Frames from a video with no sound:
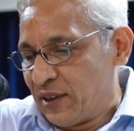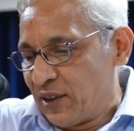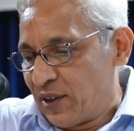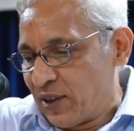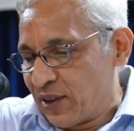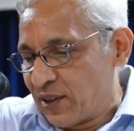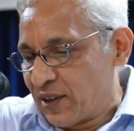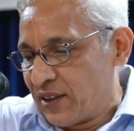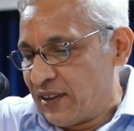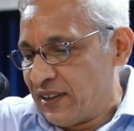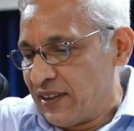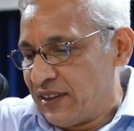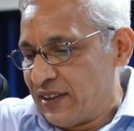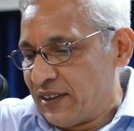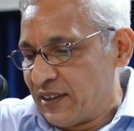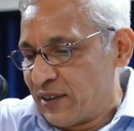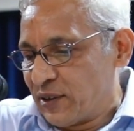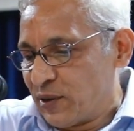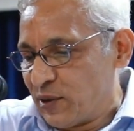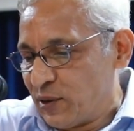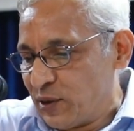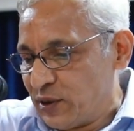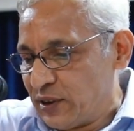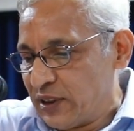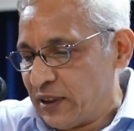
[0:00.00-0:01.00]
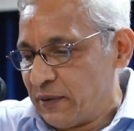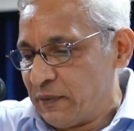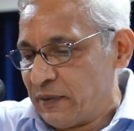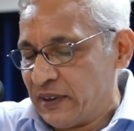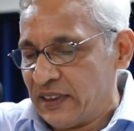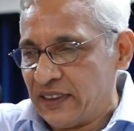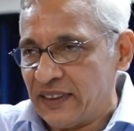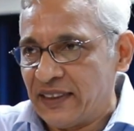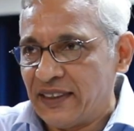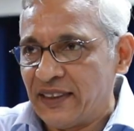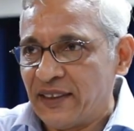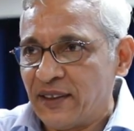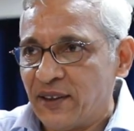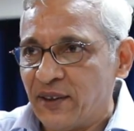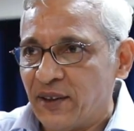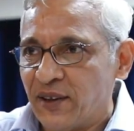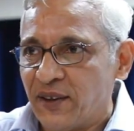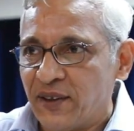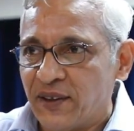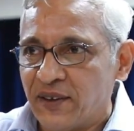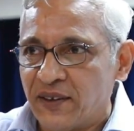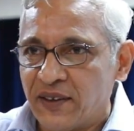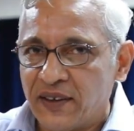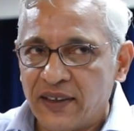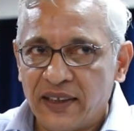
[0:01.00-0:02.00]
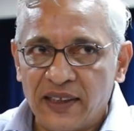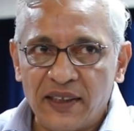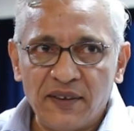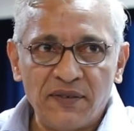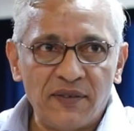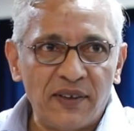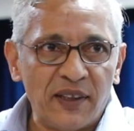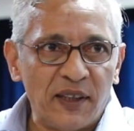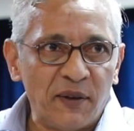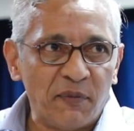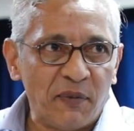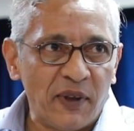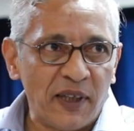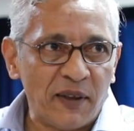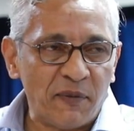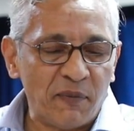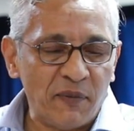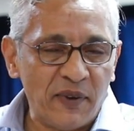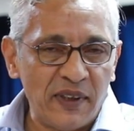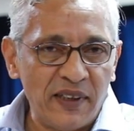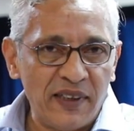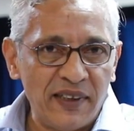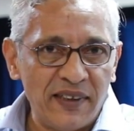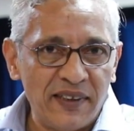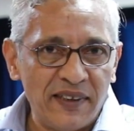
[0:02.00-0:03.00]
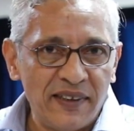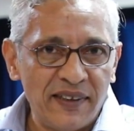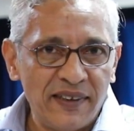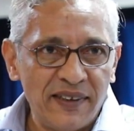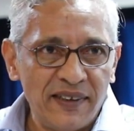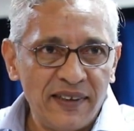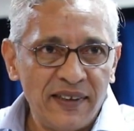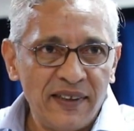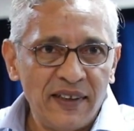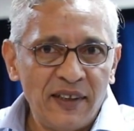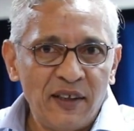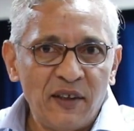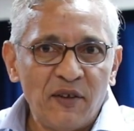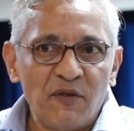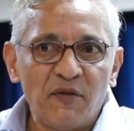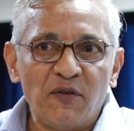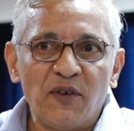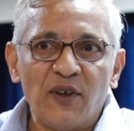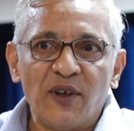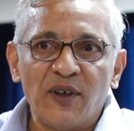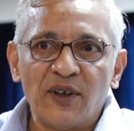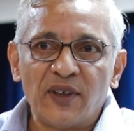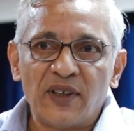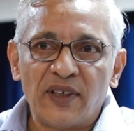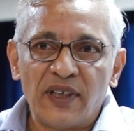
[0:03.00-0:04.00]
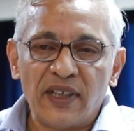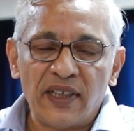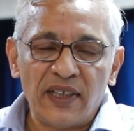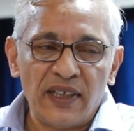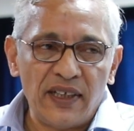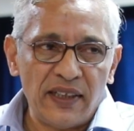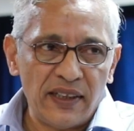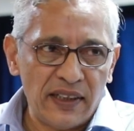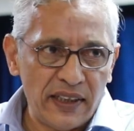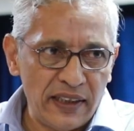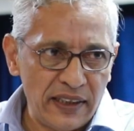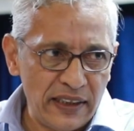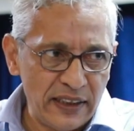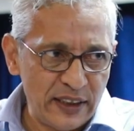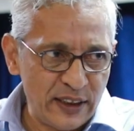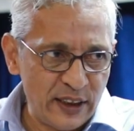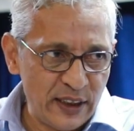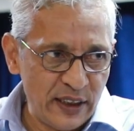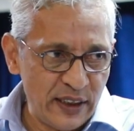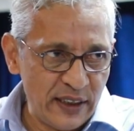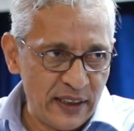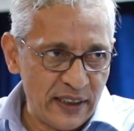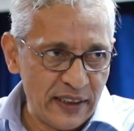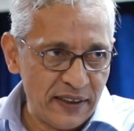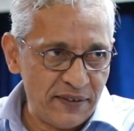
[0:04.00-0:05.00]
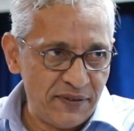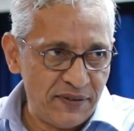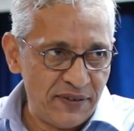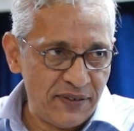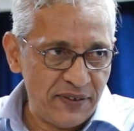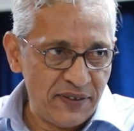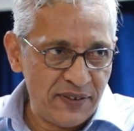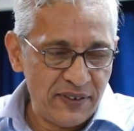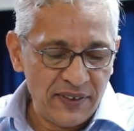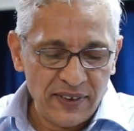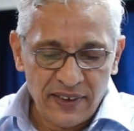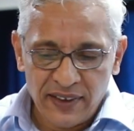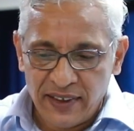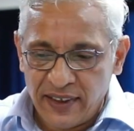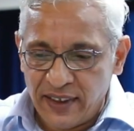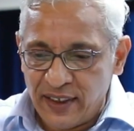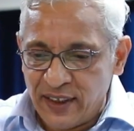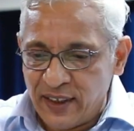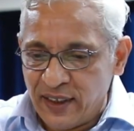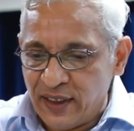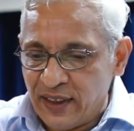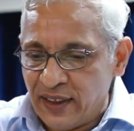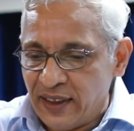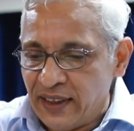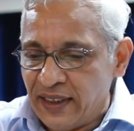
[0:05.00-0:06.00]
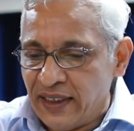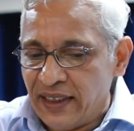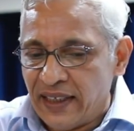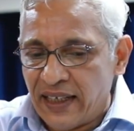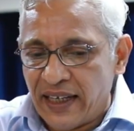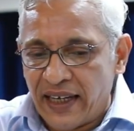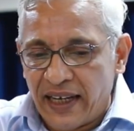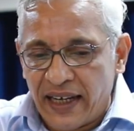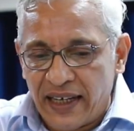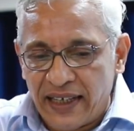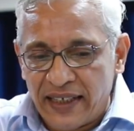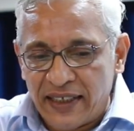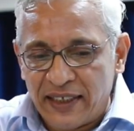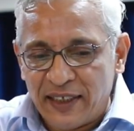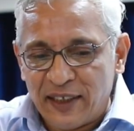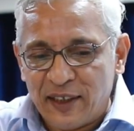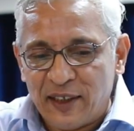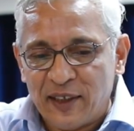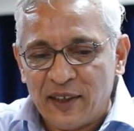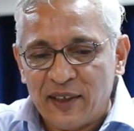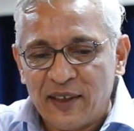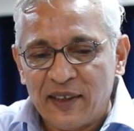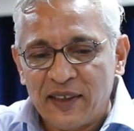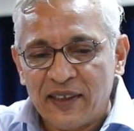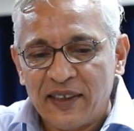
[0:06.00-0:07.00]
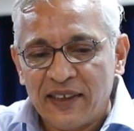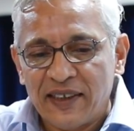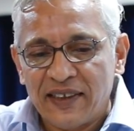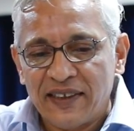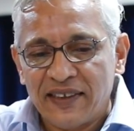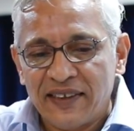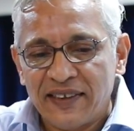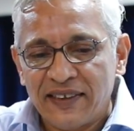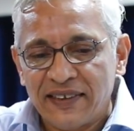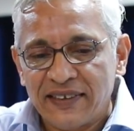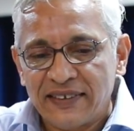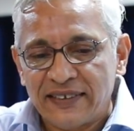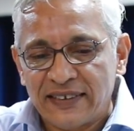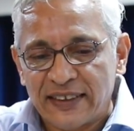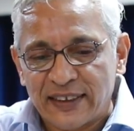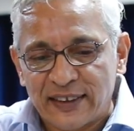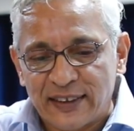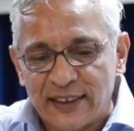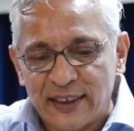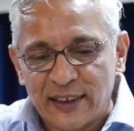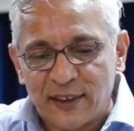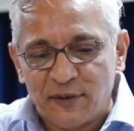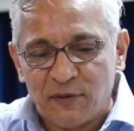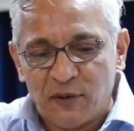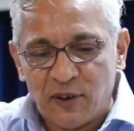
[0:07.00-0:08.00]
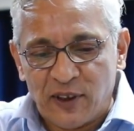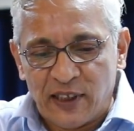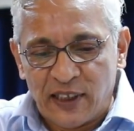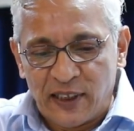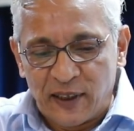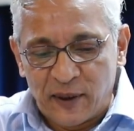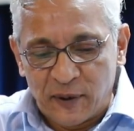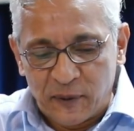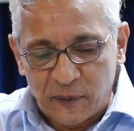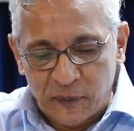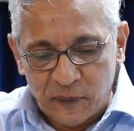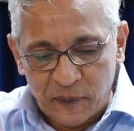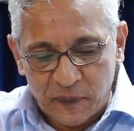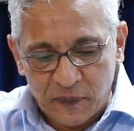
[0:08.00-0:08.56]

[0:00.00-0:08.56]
Dr. Culler, your head of the department, for taking the initiative and successfully